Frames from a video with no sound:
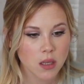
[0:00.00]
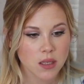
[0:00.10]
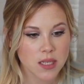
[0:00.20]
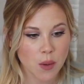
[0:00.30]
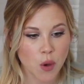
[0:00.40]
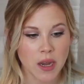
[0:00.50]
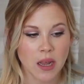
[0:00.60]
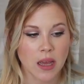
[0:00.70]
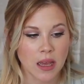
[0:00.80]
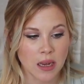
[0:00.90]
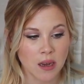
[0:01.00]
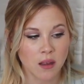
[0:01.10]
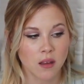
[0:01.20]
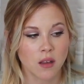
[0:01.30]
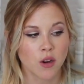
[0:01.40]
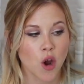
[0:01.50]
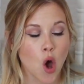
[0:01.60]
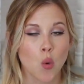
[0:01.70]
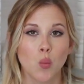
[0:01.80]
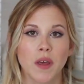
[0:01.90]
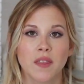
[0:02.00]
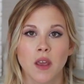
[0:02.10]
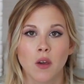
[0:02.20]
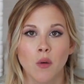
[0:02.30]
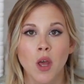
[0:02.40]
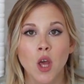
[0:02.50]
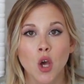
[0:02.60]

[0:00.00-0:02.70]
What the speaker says: someone in your home with you